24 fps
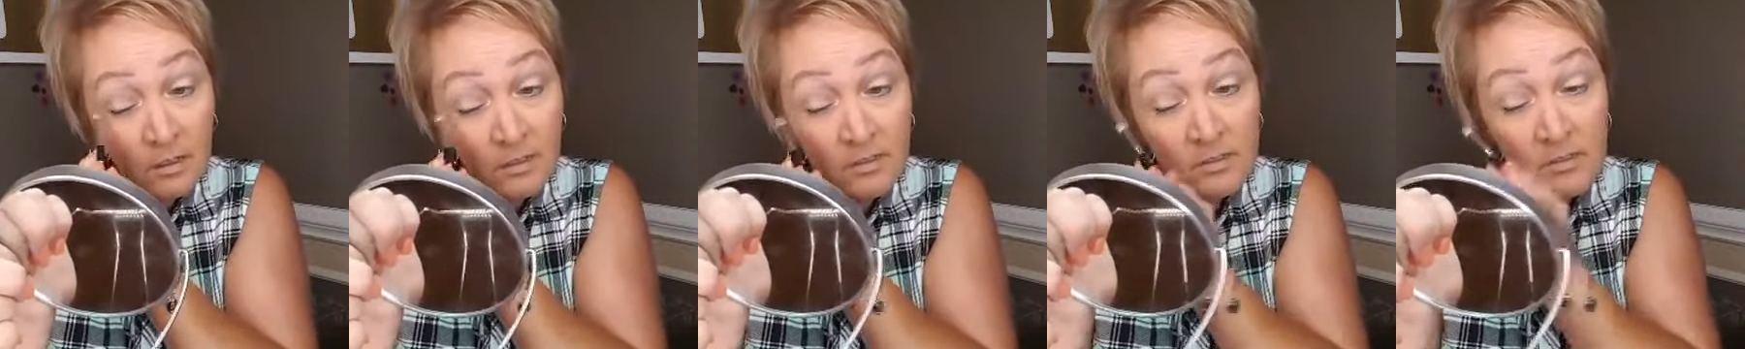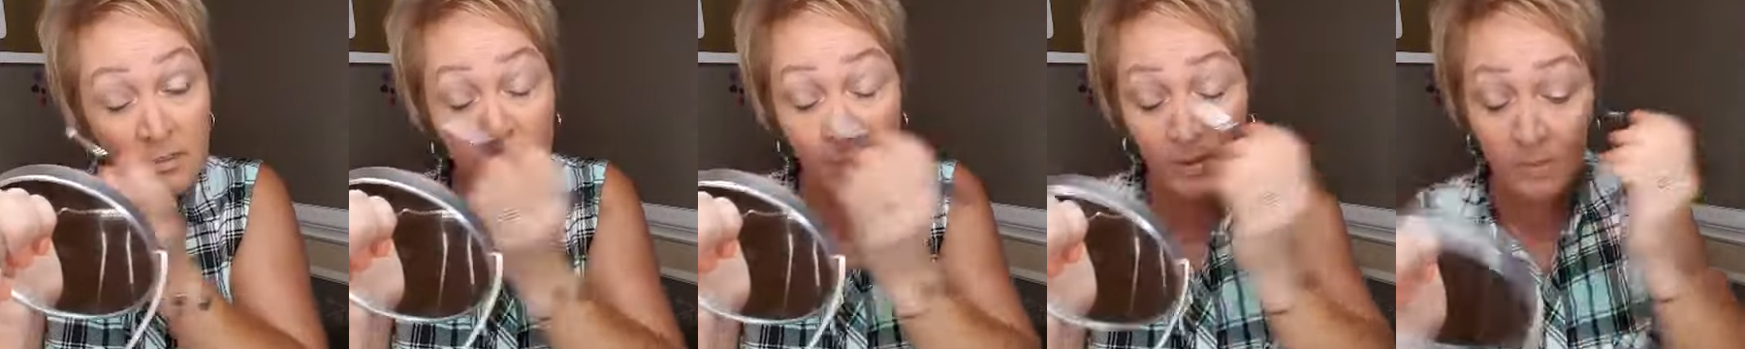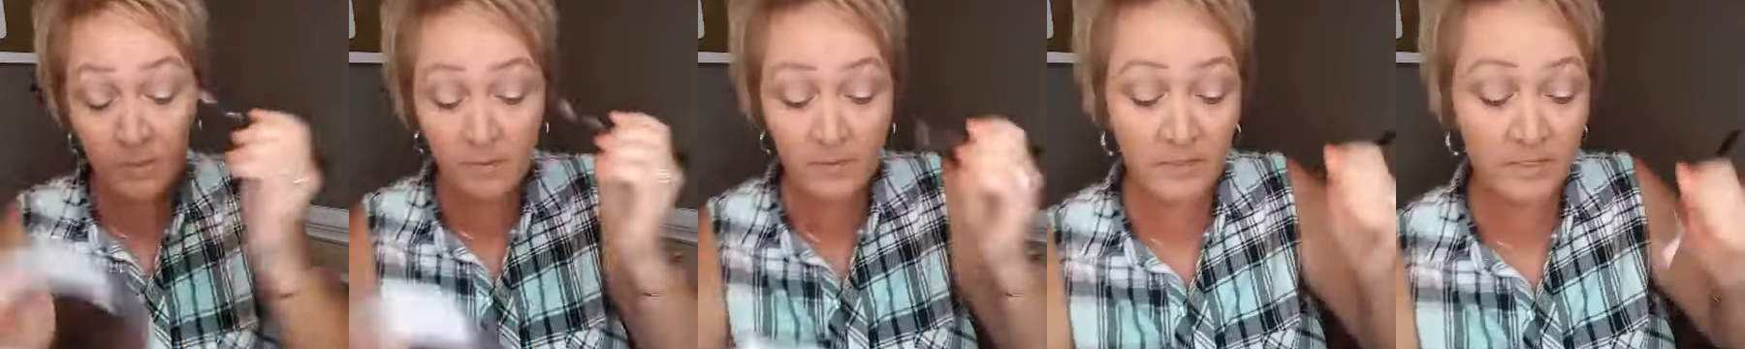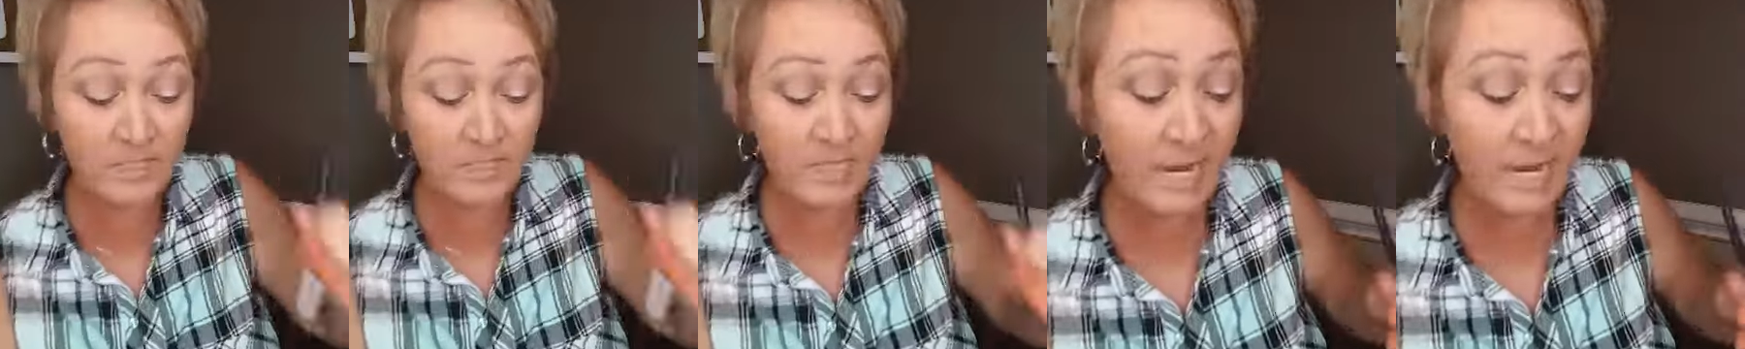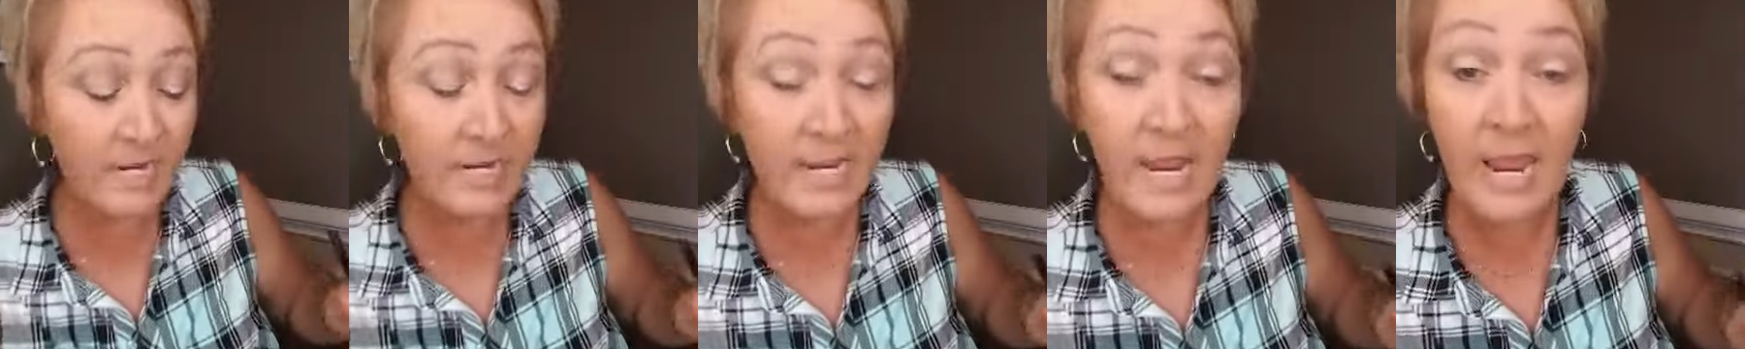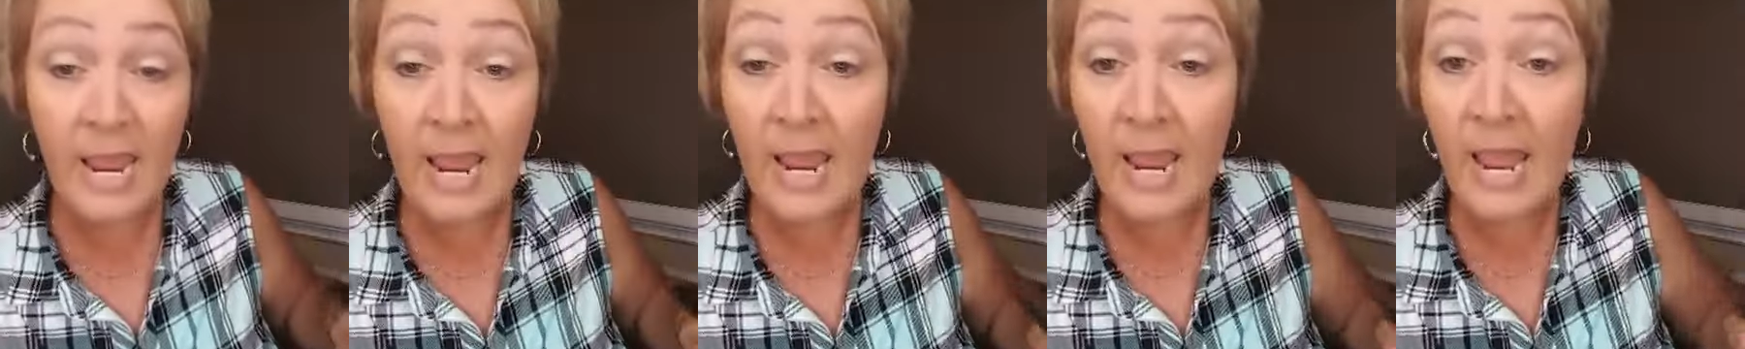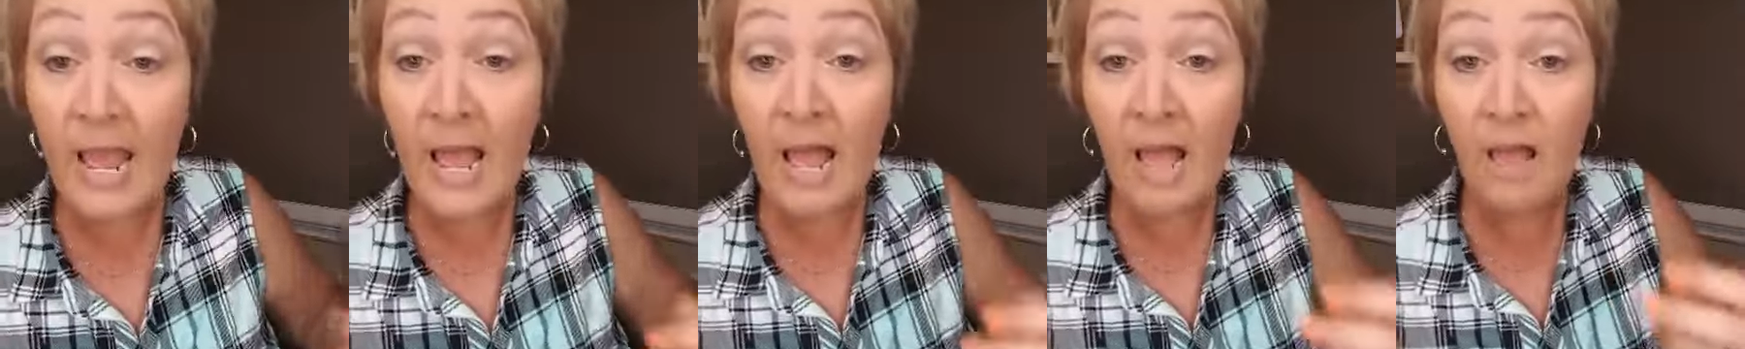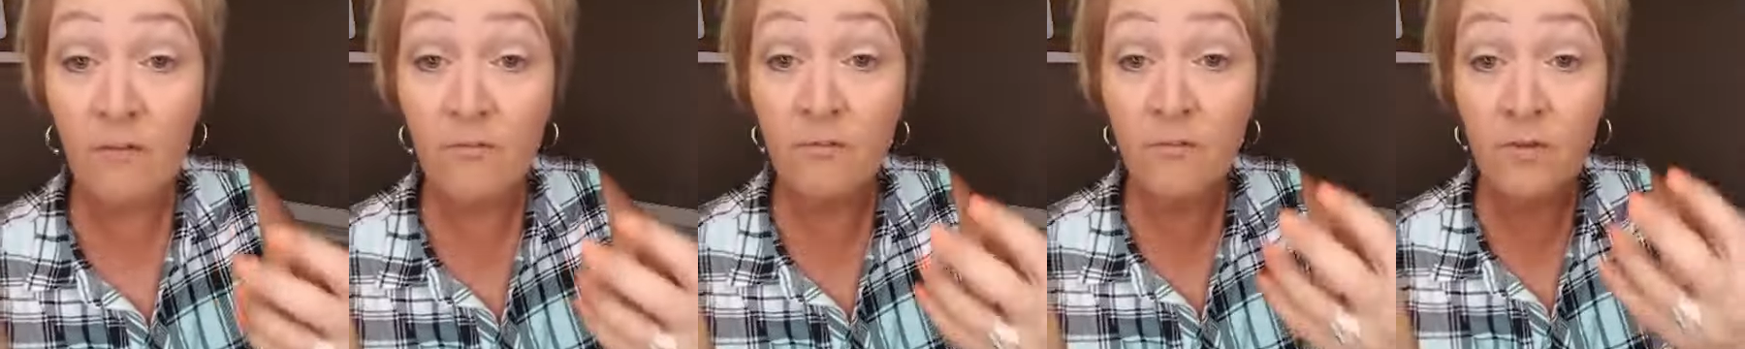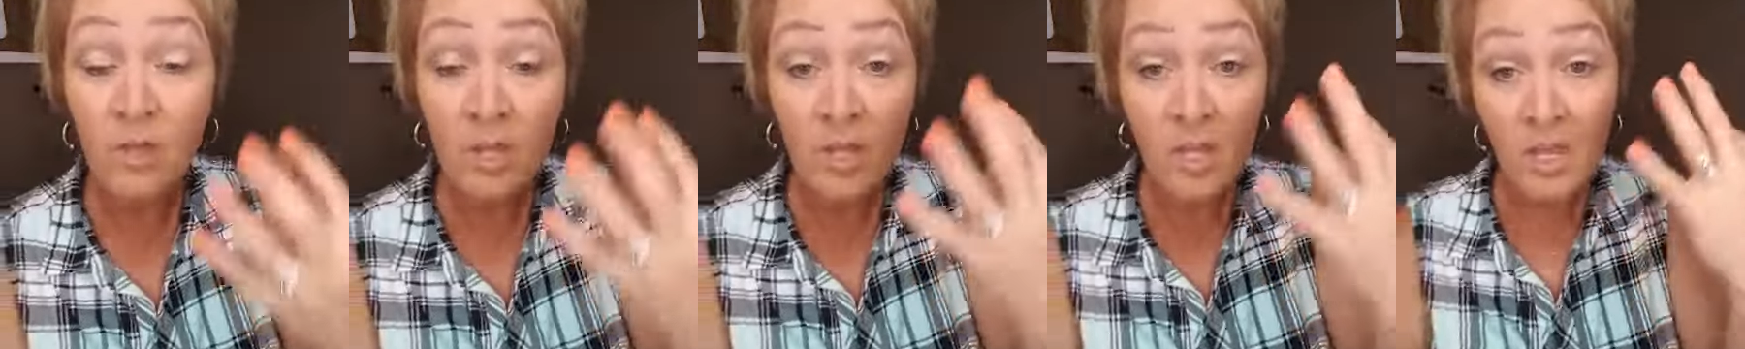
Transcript: So people that tend to have